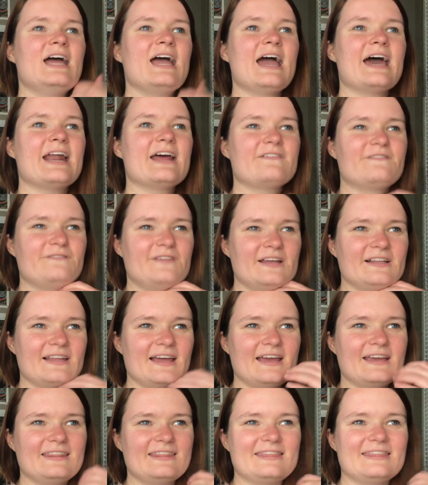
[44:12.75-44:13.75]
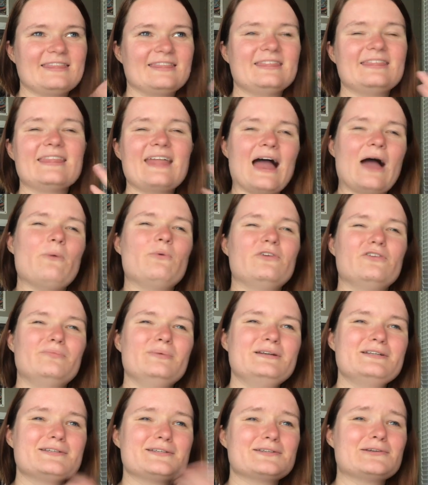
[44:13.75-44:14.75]
And I feel like that would have
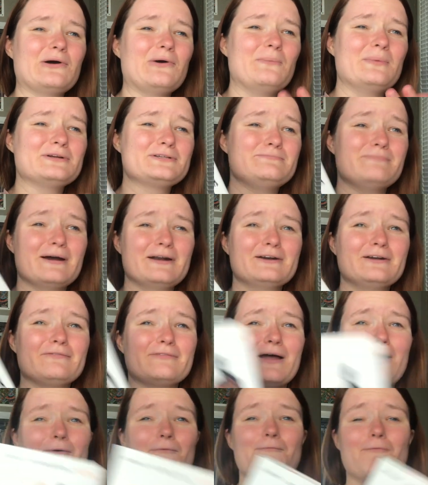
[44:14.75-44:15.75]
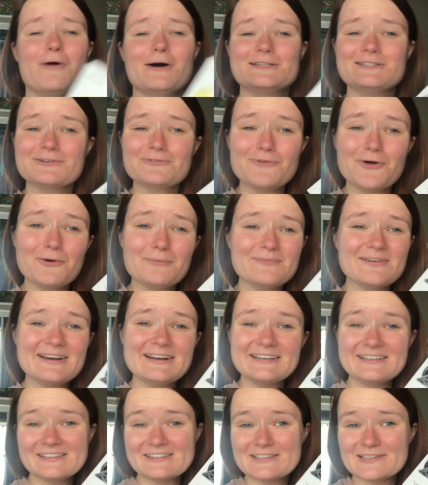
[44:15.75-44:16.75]
been so much better if that was
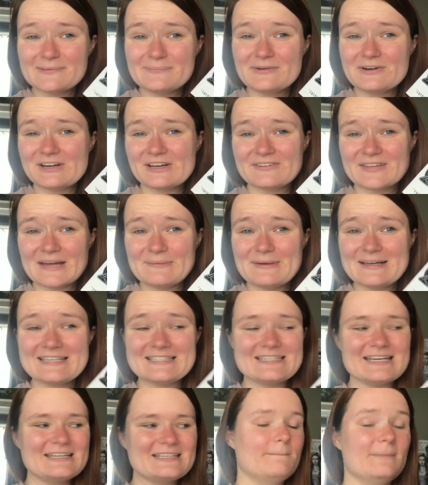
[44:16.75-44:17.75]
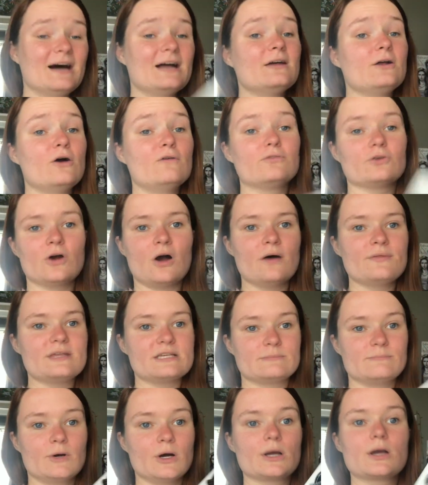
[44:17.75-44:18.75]
incorporated into the book, if that makes sense. But overall,
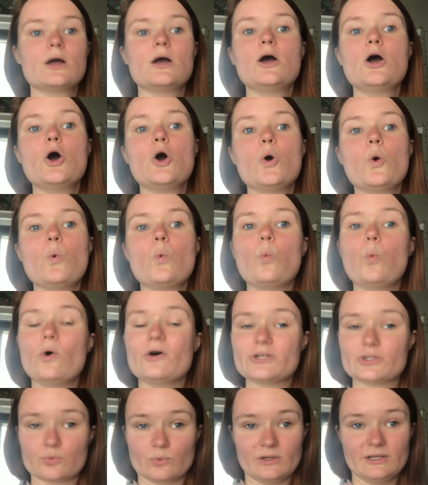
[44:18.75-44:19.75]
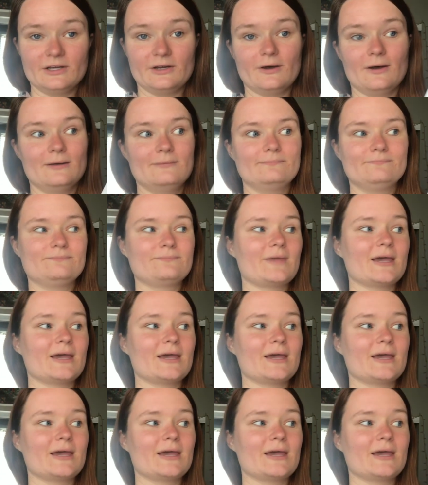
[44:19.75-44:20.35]
this book was really good.